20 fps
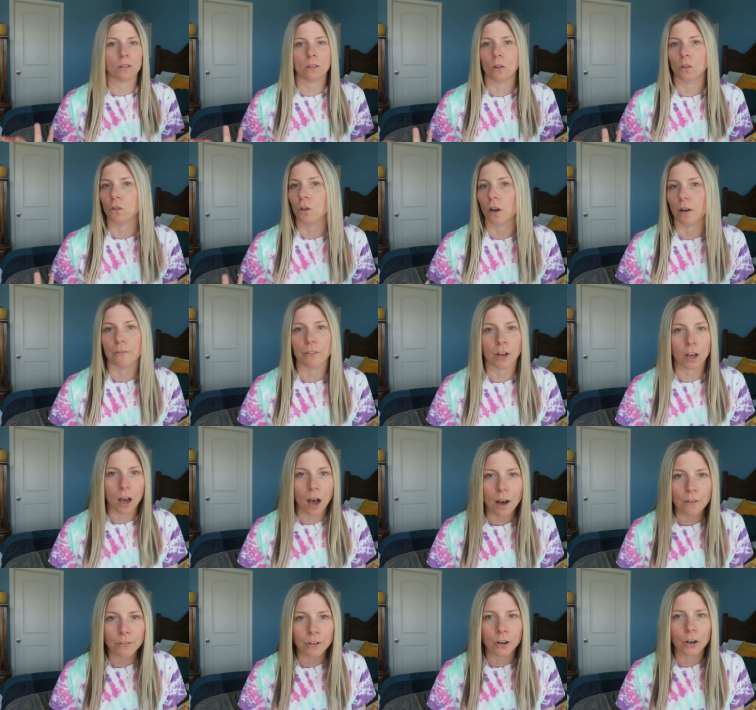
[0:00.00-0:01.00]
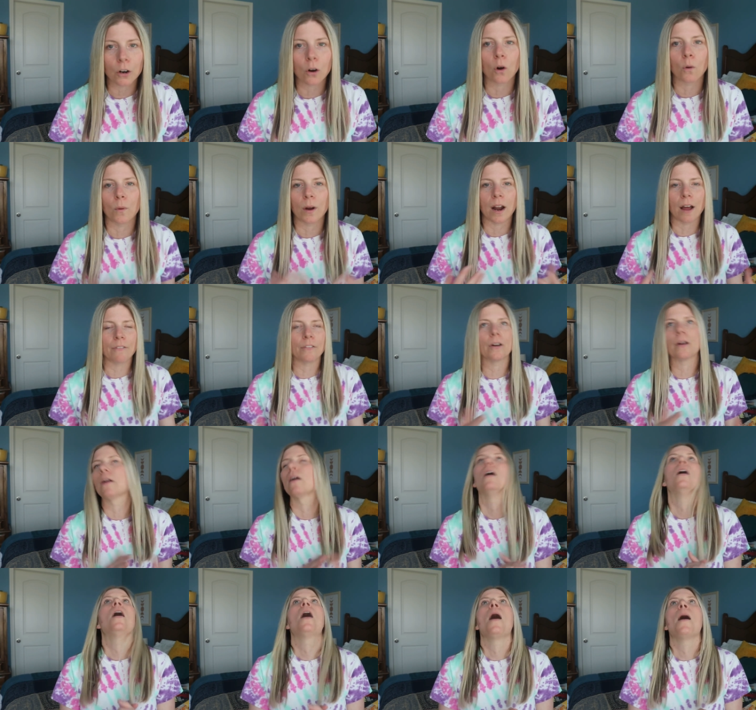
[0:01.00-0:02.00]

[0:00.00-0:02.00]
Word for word: the look of the cover or whatever.